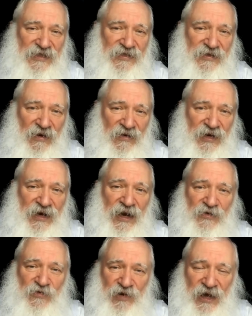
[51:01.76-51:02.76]
started
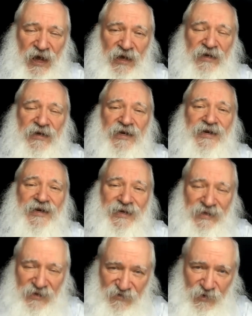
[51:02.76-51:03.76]
and created
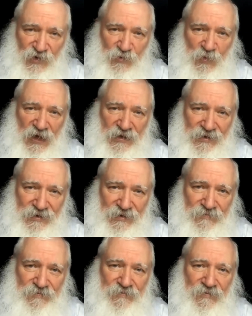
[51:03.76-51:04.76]
in the first place.
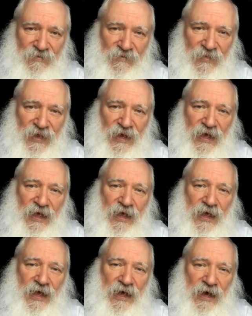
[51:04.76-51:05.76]

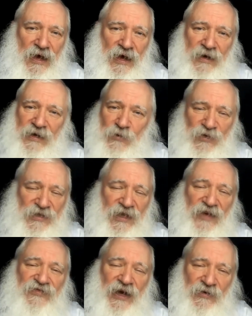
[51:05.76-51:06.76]
And he was
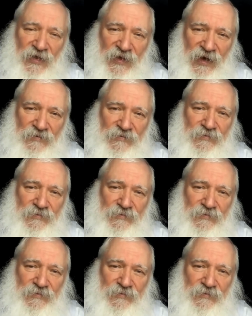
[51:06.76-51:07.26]
left out of that.